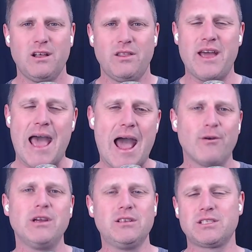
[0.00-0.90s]
that
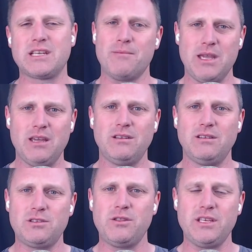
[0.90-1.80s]
Harry is coming
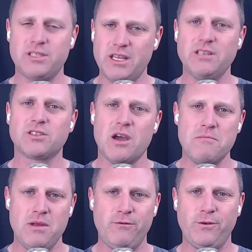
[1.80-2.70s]
into this
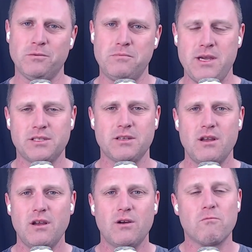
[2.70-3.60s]
inside midfield mix.
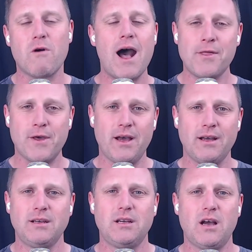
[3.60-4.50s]
Rather,
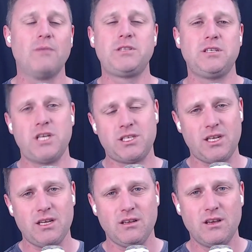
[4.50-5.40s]
I'm
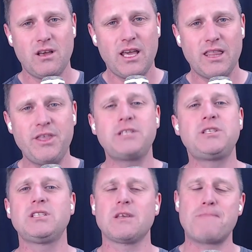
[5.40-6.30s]
suggesting
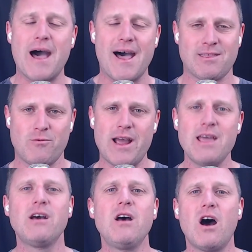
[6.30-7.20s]
this is the
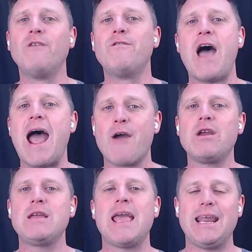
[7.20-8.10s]
pathway of
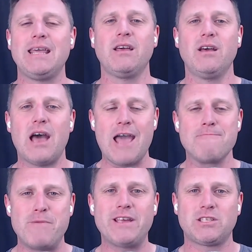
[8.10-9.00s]
Harry getting
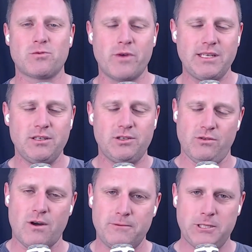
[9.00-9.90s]
a best
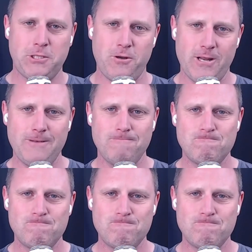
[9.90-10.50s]
22 opportunity.